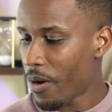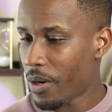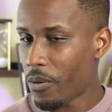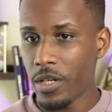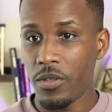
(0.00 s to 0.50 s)
not what I
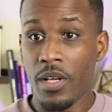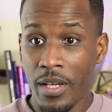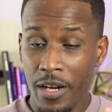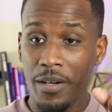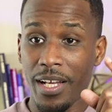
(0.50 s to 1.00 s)
want to do.
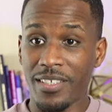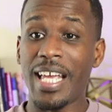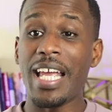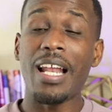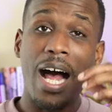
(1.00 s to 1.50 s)
Here, yeah,
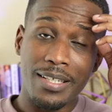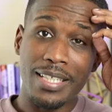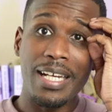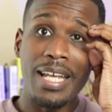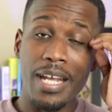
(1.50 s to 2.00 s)
stay locked
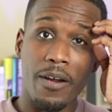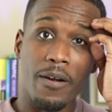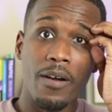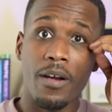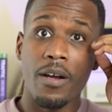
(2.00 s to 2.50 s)
in
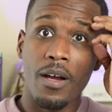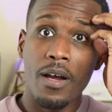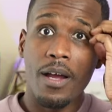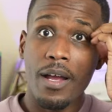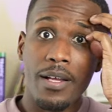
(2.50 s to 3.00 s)
here.
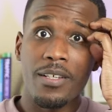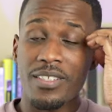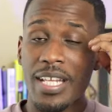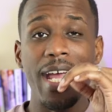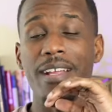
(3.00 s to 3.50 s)

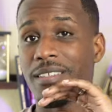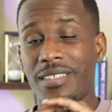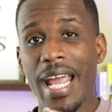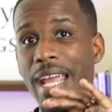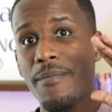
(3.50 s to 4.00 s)
Stay,
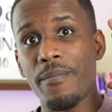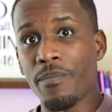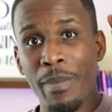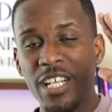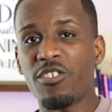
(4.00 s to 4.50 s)
stay,
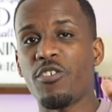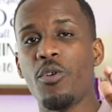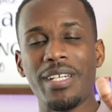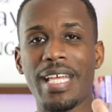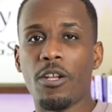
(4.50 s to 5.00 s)
make sure you
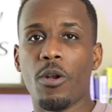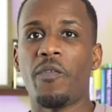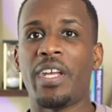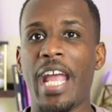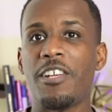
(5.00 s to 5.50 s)
hit that
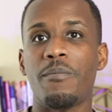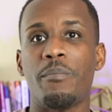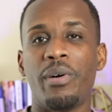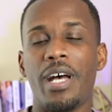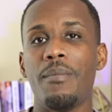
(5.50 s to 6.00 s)
notification
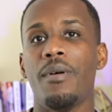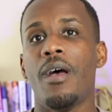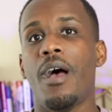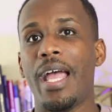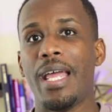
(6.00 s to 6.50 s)
button
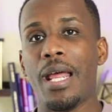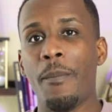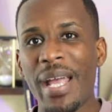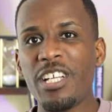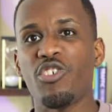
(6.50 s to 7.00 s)
and, and
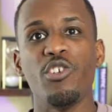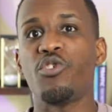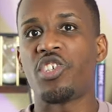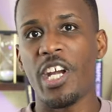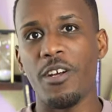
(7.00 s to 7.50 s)
make sure you
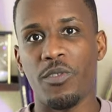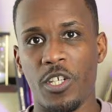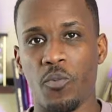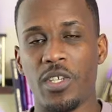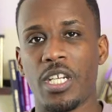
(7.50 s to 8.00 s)
share
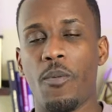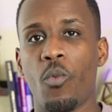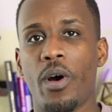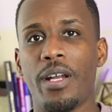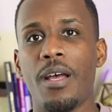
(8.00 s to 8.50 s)
this with
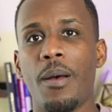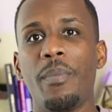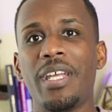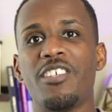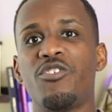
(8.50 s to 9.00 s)
someone
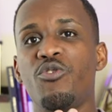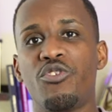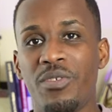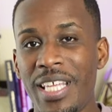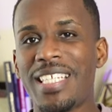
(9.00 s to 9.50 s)
because you
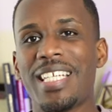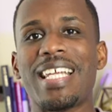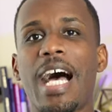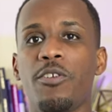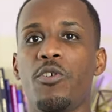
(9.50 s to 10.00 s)
this is
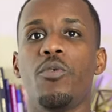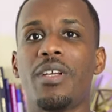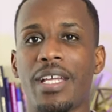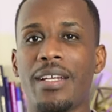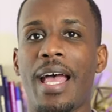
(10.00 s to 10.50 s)
how you
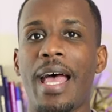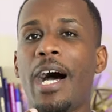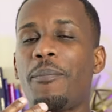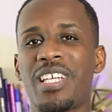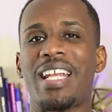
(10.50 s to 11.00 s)
can
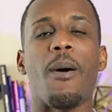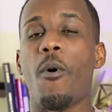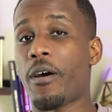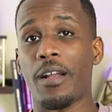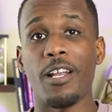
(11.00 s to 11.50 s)
help to not
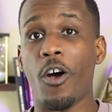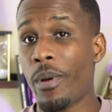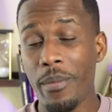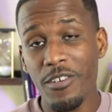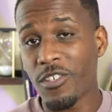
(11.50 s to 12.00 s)
walk alone.
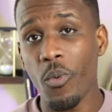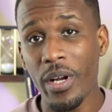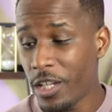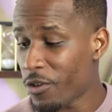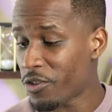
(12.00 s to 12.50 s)
Maybe there's no one
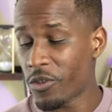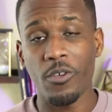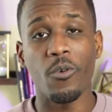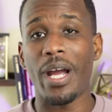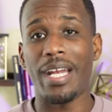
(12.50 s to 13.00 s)
in your
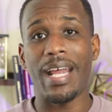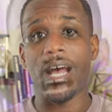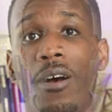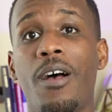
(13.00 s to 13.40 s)
circle right now,